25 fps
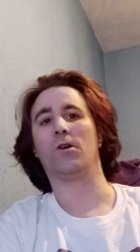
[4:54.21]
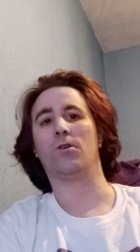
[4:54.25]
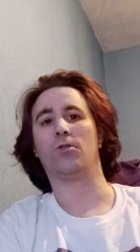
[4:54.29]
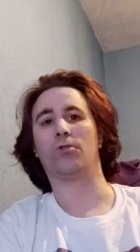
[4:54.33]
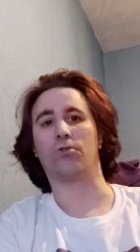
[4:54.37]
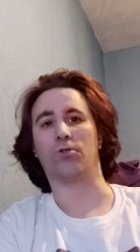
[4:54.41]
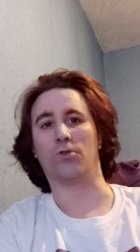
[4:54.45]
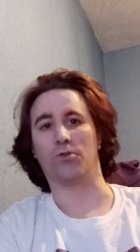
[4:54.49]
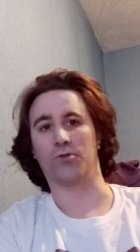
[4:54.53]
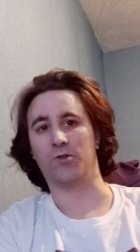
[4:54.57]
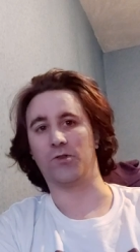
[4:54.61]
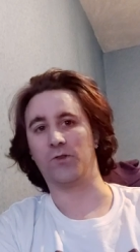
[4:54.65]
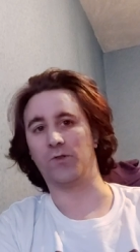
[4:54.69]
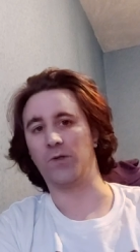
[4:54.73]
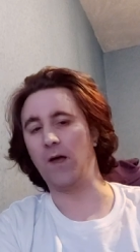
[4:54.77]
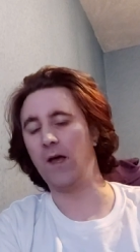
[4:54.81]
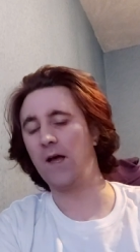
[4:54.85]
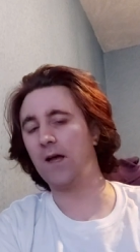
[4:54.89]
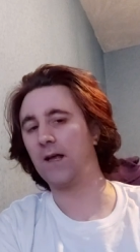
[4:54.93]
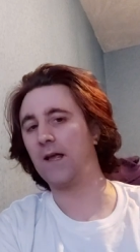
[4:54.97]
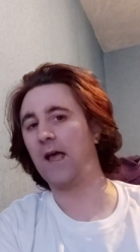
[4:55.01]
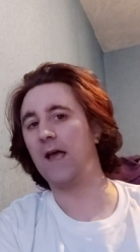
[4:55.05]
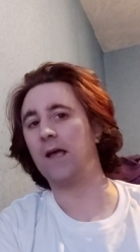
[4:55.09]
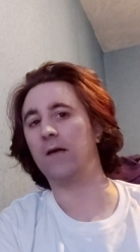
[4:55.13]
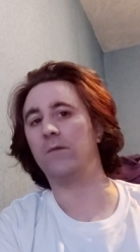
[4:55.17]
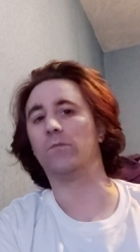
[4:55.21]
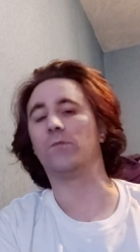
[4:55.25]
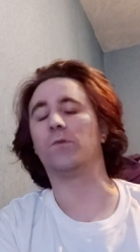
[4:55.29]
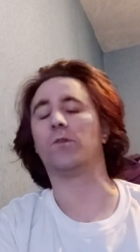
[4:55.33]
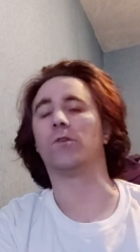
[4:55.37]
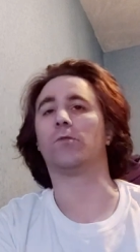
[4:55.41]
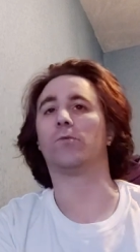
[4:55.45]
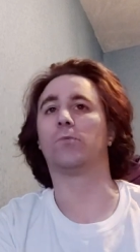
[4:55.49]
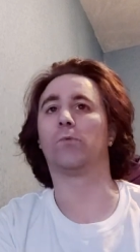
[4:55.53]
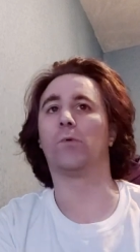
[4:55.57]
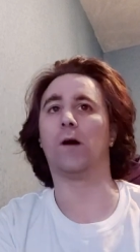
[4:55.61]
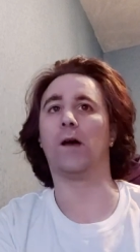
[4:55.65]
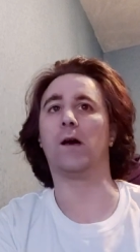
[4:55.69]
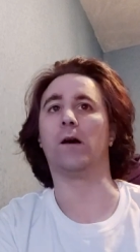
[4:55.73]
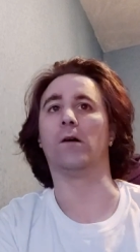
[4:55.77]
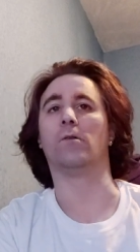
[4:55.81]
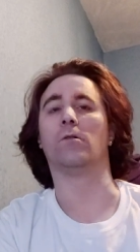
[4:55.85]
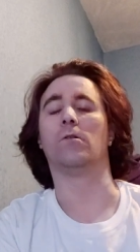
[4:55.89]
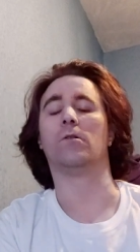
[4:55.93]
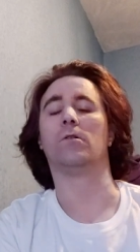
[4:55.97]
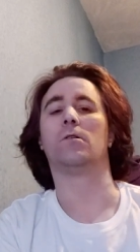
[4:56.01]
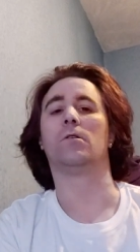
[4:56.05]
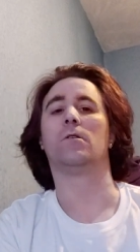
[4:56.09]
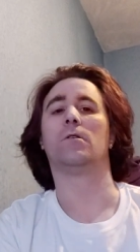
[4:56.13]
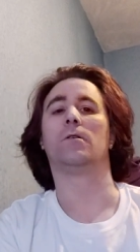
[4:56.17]
shutter their games as well
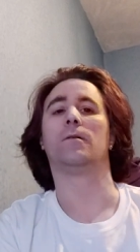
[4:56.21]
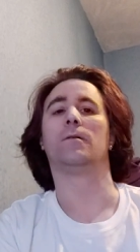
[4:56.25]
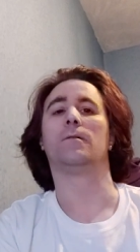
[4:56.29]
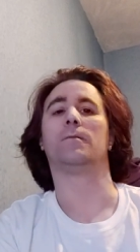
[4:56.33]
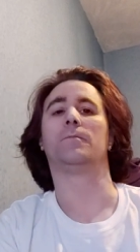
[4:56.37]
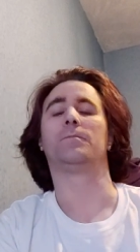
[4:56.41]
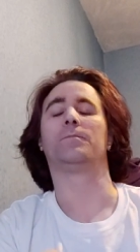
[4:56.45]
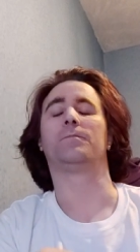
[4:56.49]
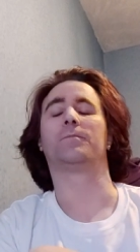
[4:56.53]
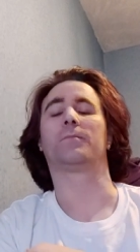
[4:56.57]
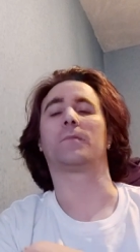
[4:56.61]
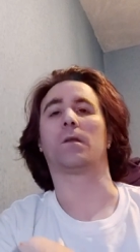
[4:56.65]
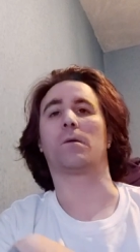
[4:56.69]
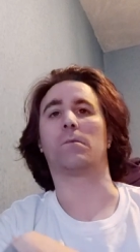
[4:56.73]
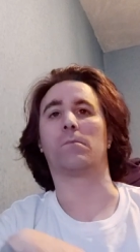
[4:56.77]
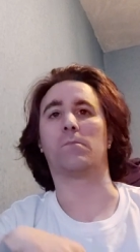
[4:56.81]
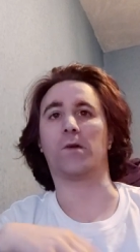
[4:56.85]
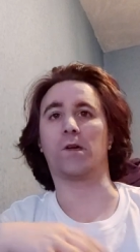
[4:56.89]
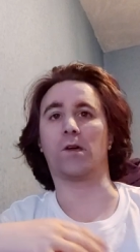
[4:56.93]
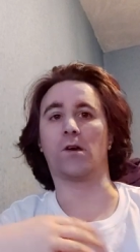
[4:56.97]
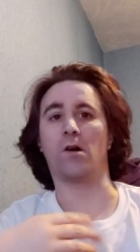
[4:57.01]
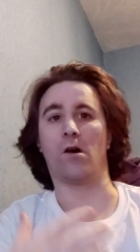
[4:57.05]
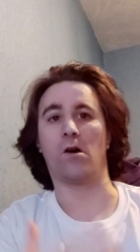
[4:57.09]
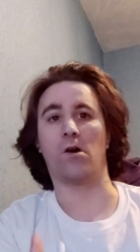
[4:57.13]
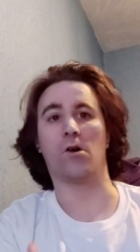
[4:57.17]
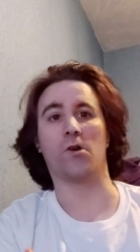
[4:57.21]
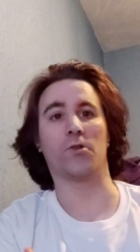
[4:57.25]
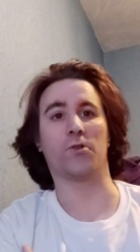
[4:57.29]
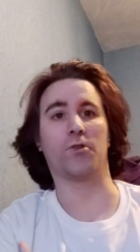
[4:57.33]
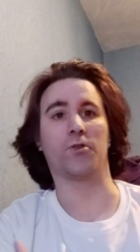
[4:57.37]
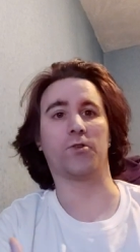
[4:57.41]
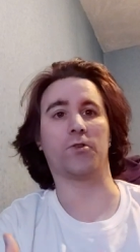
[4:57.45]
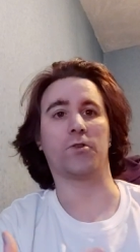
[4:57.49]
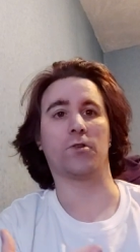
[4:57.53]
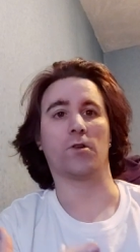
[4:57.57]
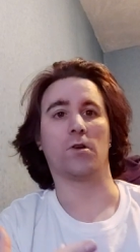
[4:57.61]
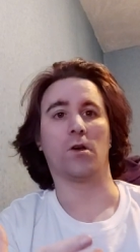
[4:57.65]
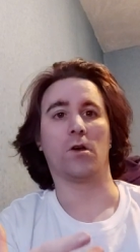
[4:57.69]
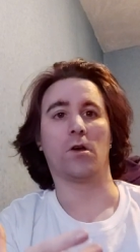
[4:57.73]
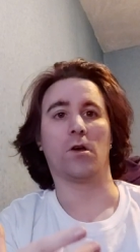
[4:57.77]
because